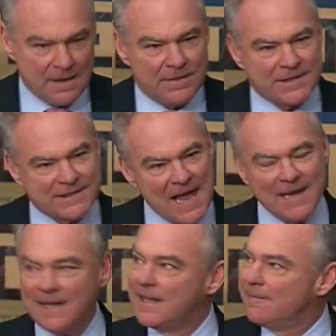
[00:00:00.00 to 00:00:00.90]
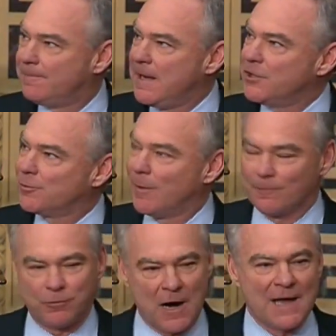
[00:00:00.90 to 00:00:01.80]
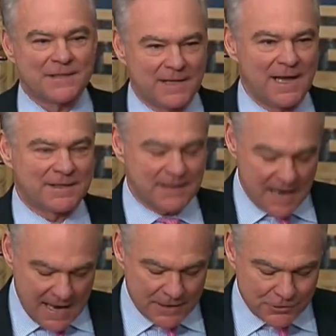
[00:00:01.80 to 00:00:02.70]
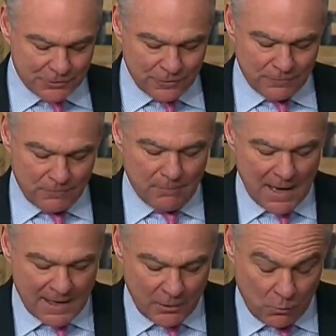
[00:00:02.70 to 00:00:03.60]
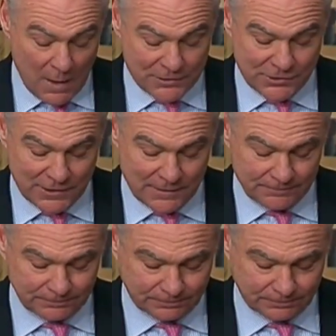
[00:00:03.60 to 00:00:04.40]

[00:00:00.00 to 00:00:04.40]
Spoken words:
The Senate impeachment process answered my question.